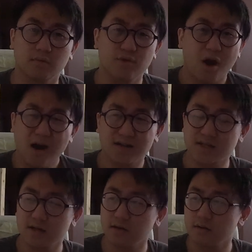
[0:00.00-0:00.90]
You
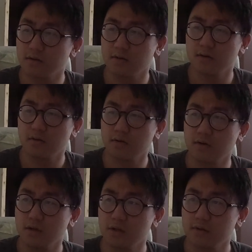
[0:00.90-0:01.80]
can't.
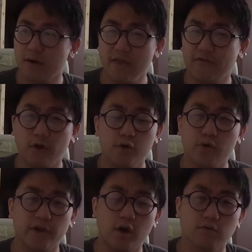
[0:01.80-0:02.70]
They'll either follow you
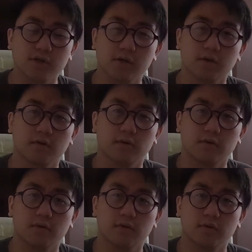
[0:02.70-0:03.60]
or they don't.
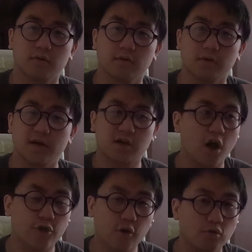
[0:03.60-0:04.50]
It's
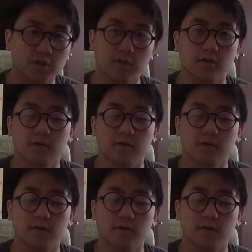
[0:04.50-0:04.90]
cutthroat.